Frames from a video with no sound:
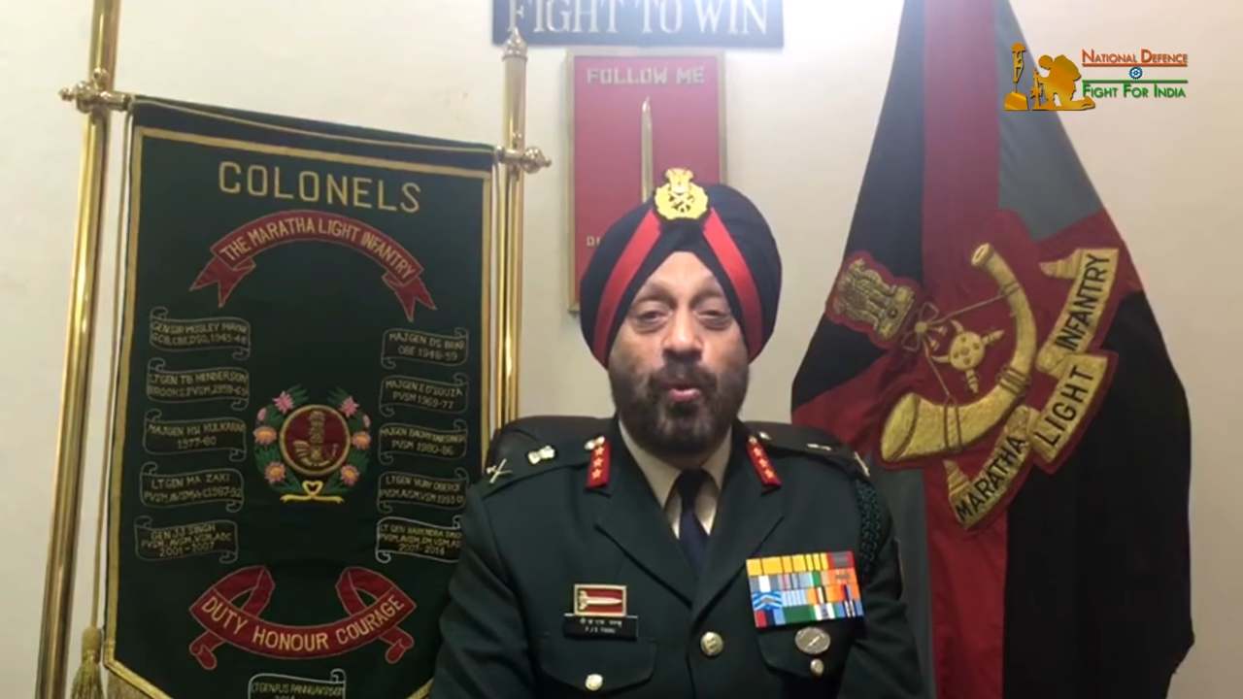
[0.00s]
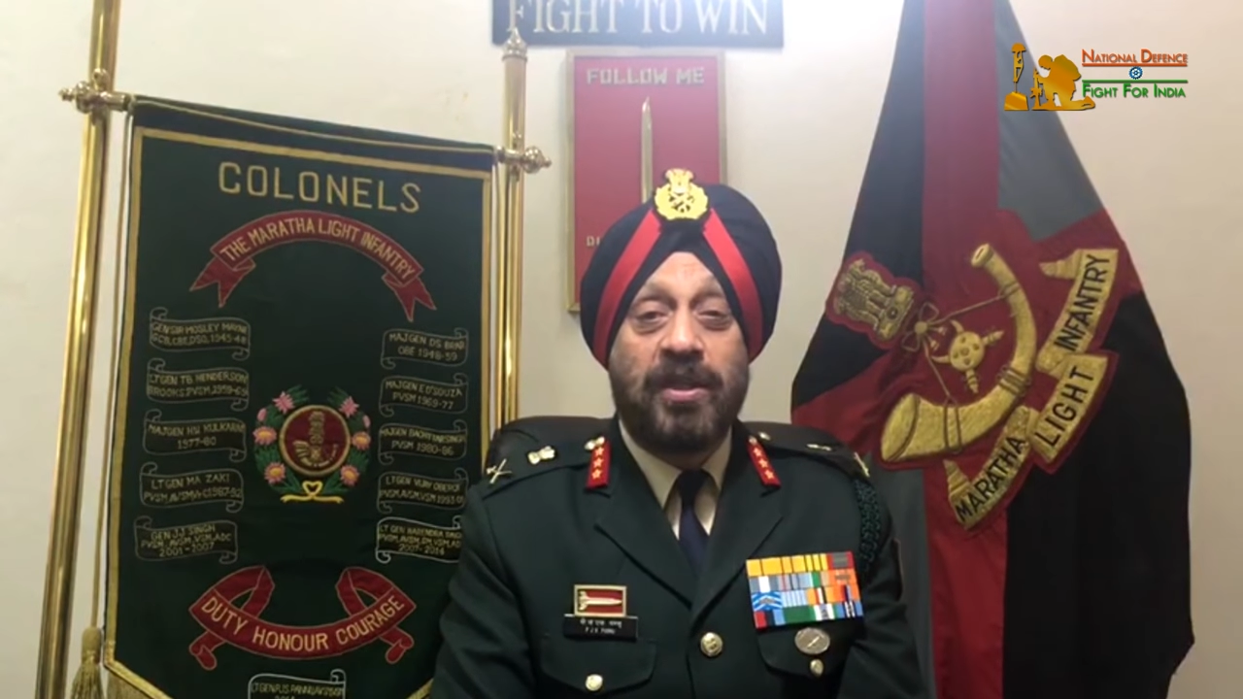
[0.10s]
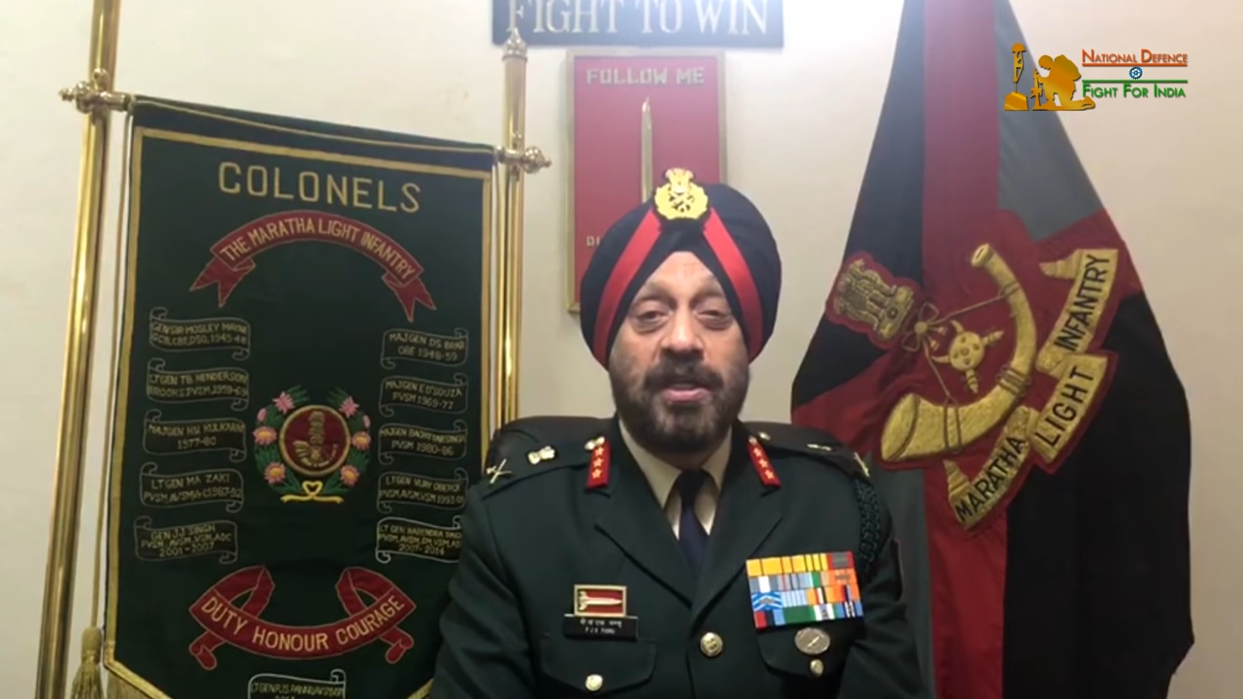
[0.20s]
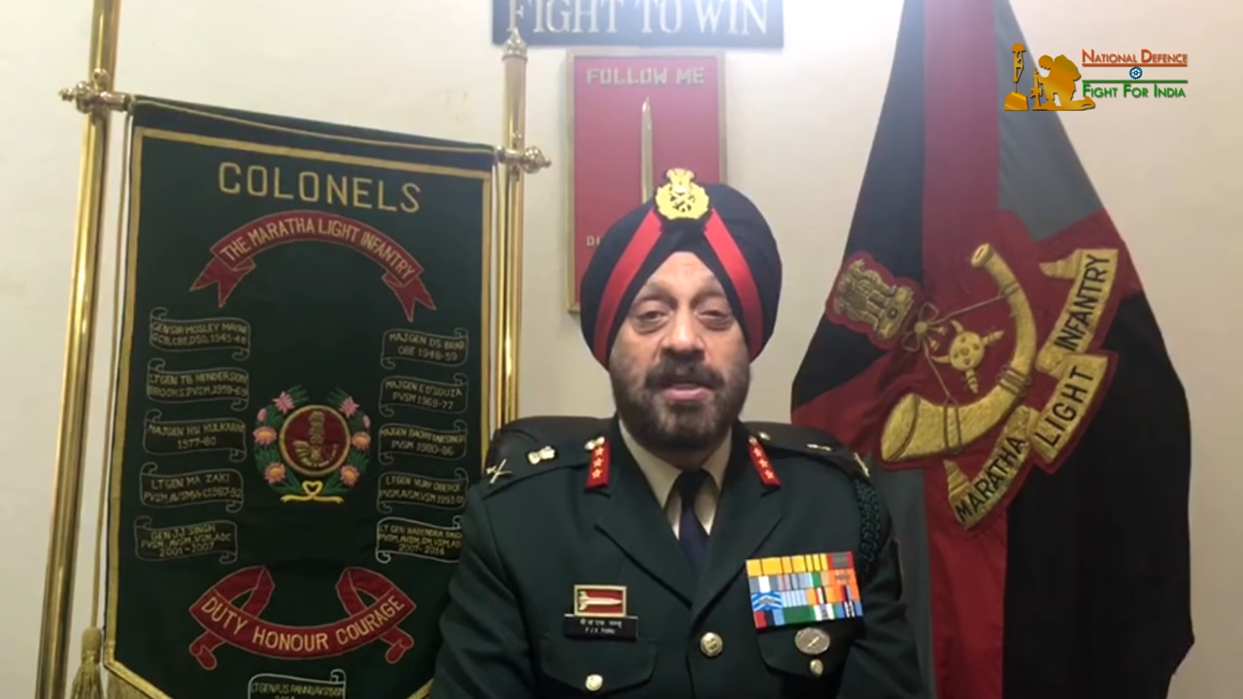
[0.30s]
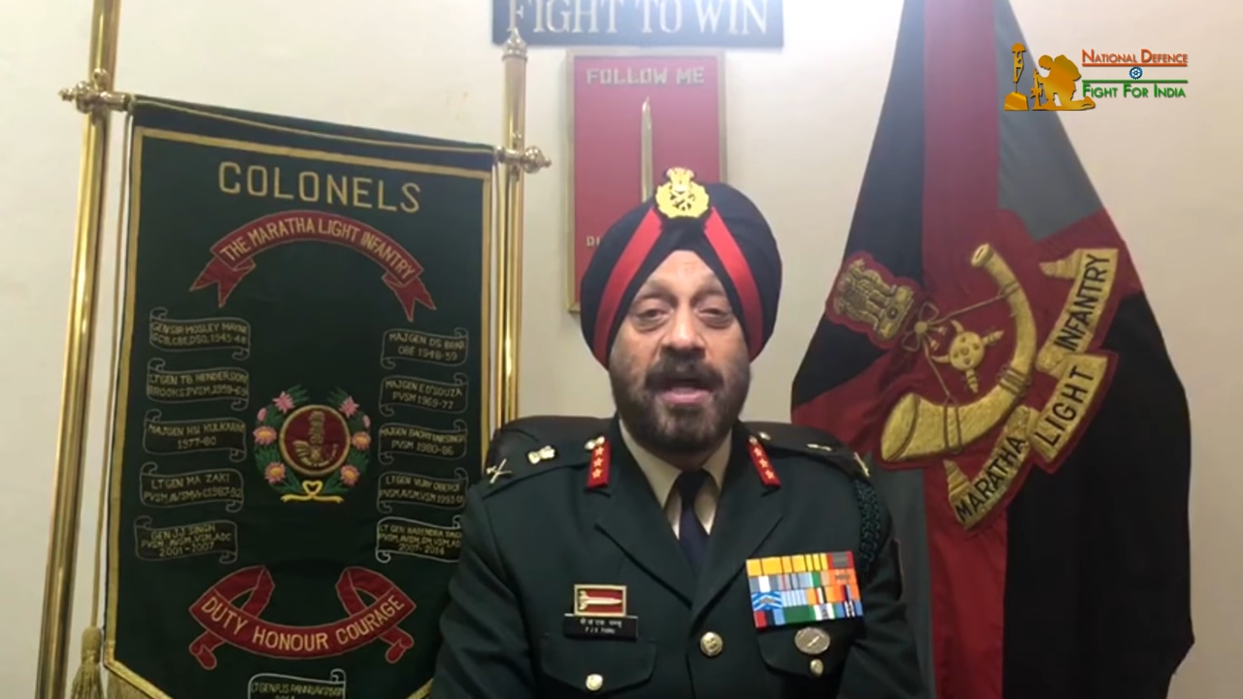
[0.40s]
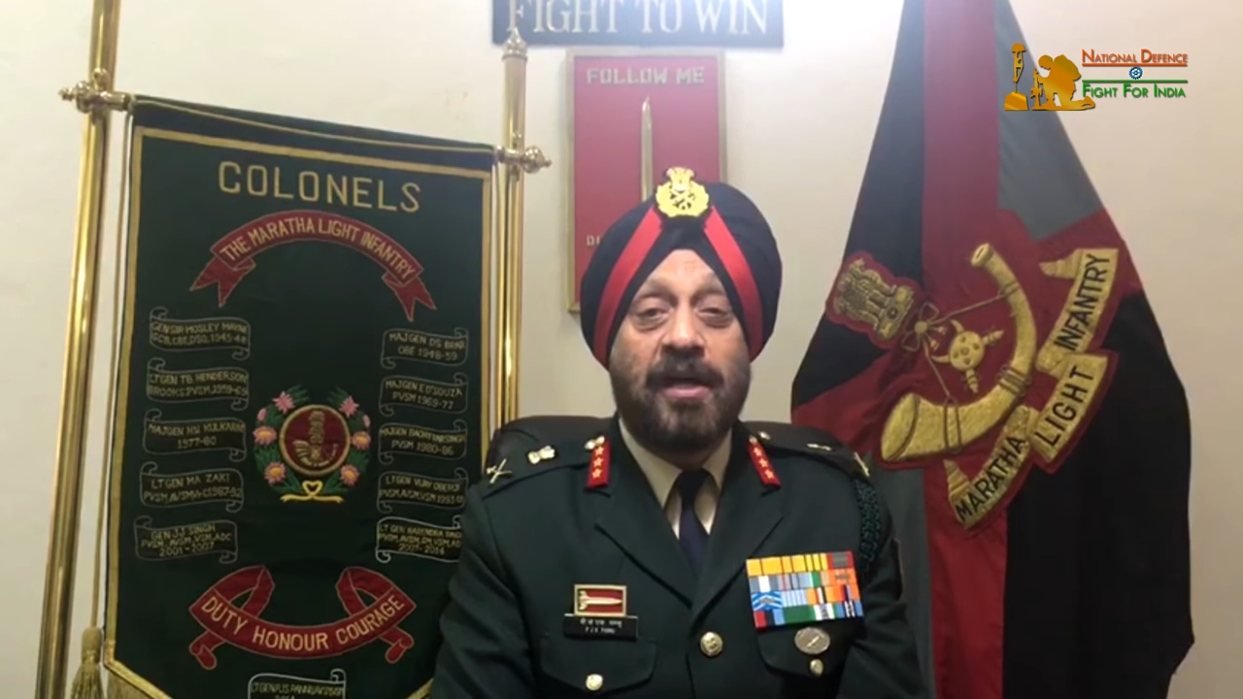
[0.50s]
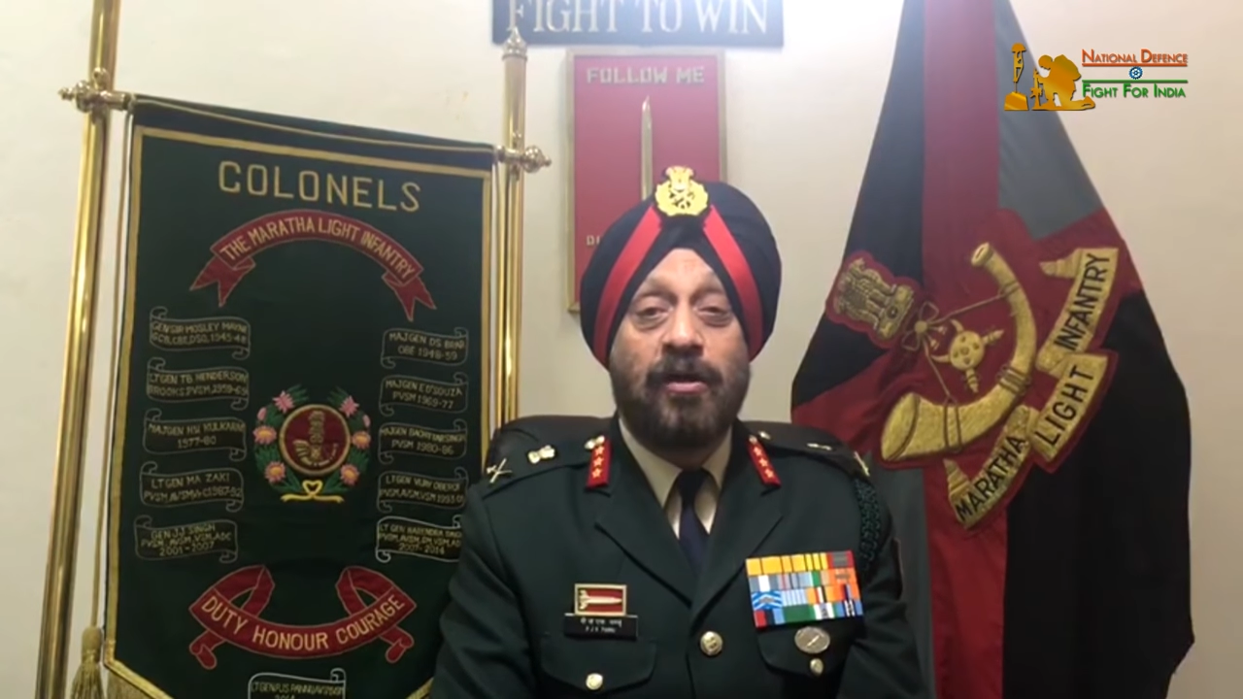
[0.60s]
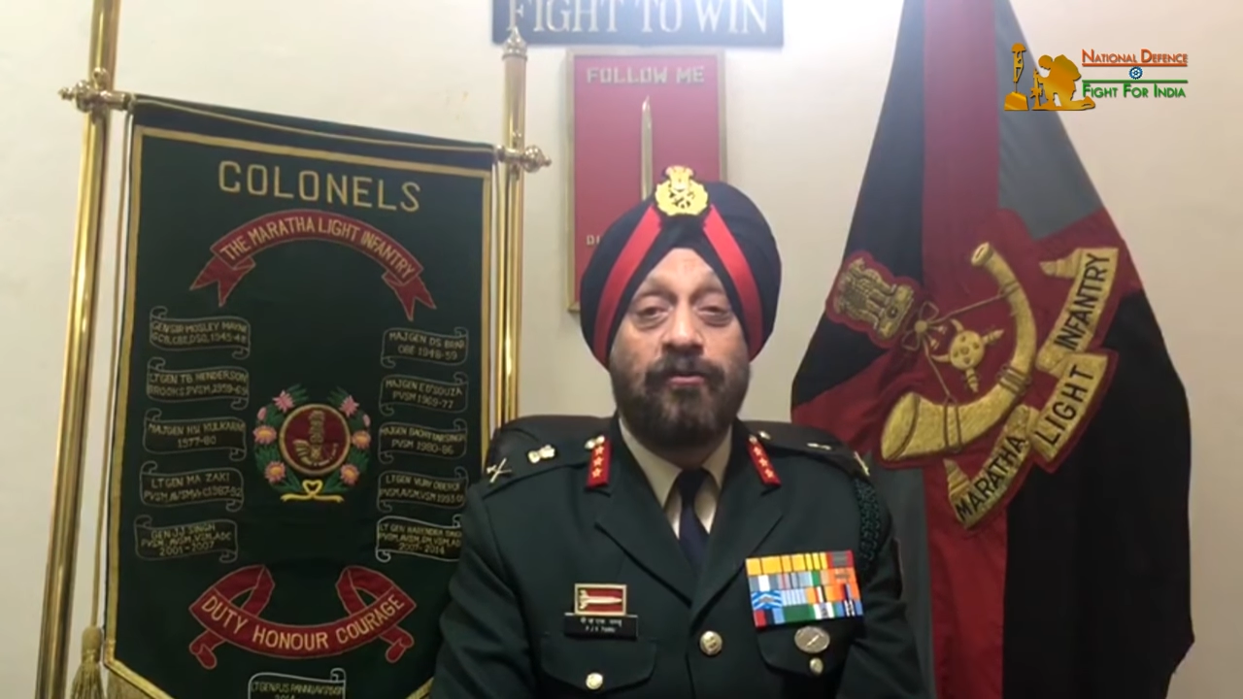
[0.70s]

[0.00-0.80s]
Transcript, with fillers: with the title